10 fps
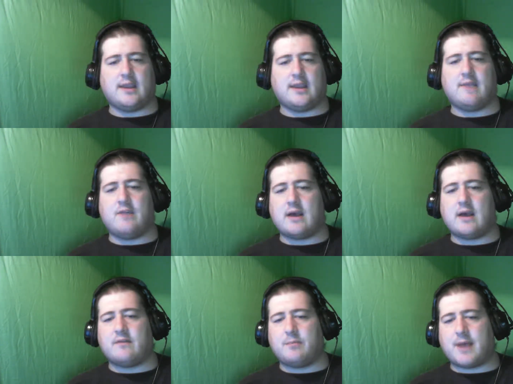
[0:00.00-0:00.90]
if you have
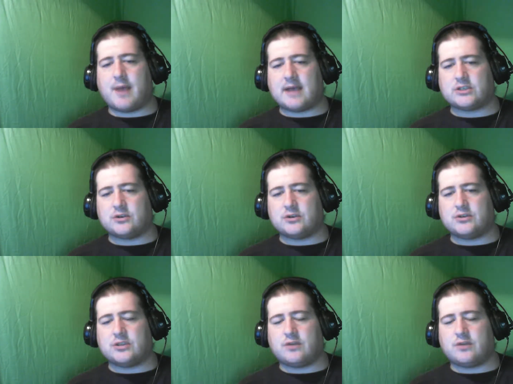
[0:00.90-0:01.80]
a bachelor's
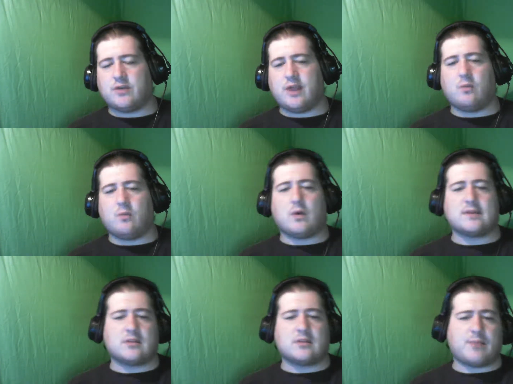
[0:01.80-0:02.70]
degree,
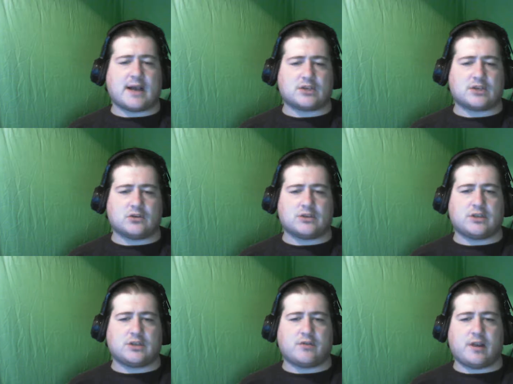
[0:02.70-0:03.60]
what the bachelor's
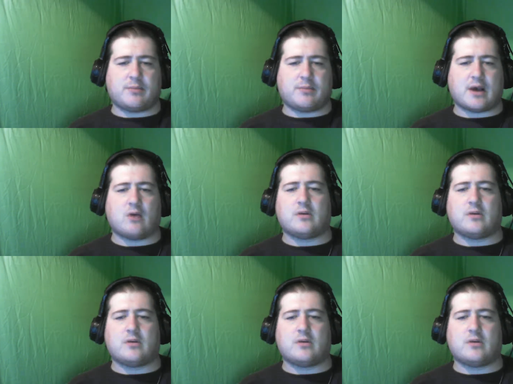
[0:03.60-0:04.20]
degree about,